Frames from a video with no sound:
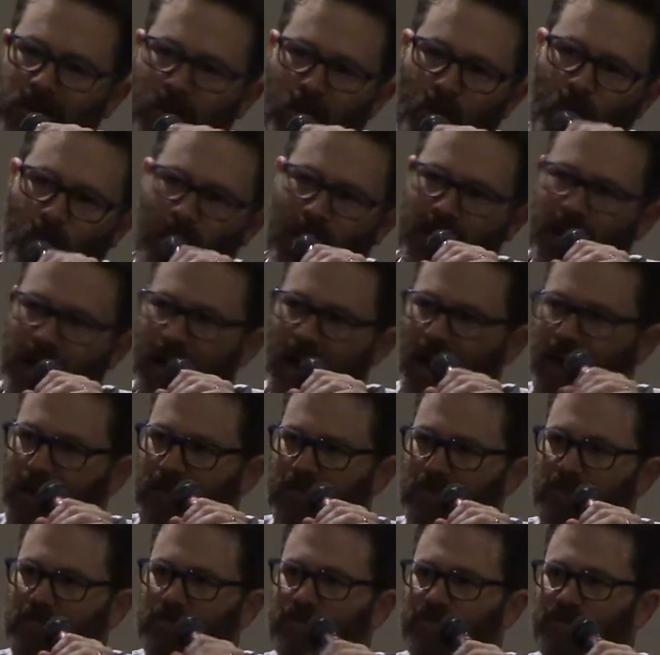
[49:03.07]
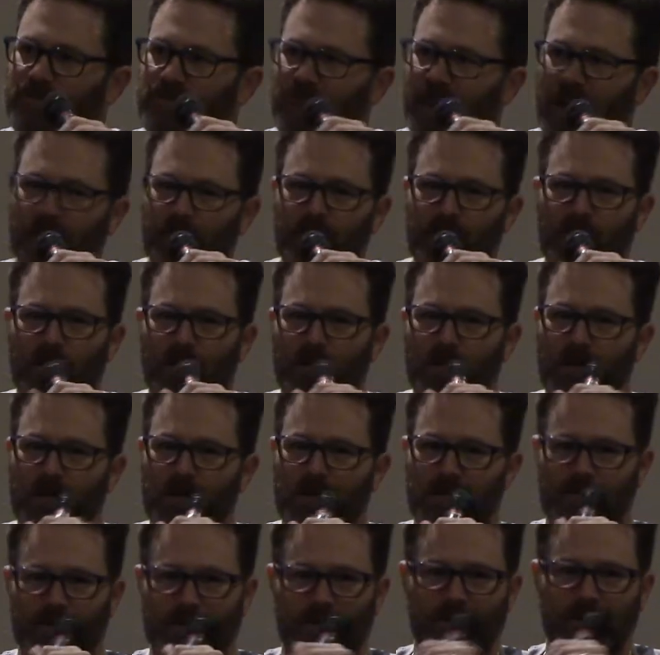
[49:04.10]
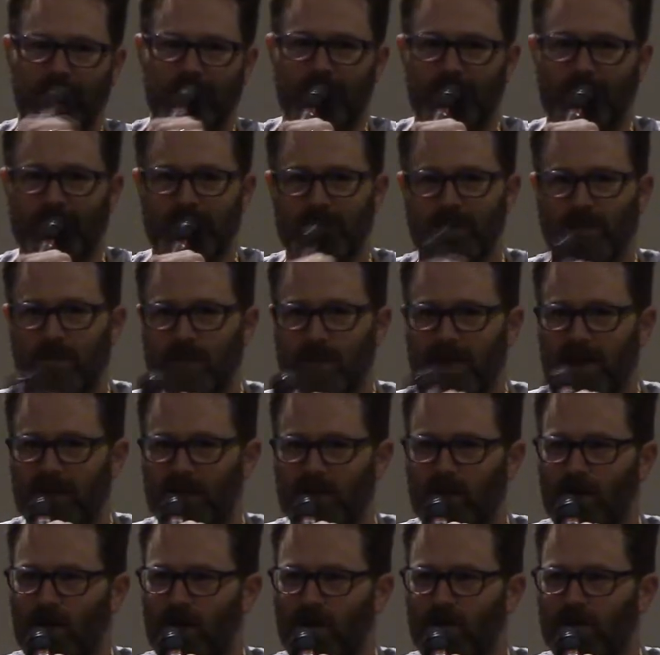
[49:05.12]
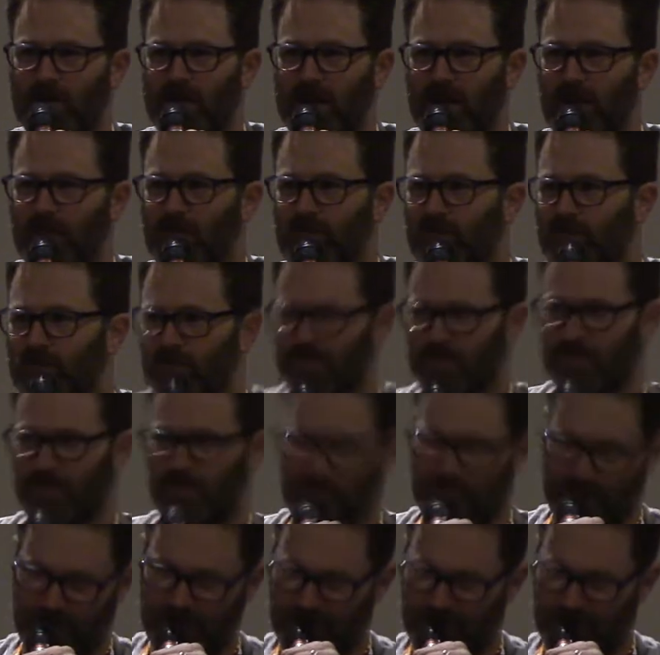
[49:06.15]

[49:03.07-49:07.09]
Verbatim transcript: Wayne got Fatburgers and went back to our hotel room.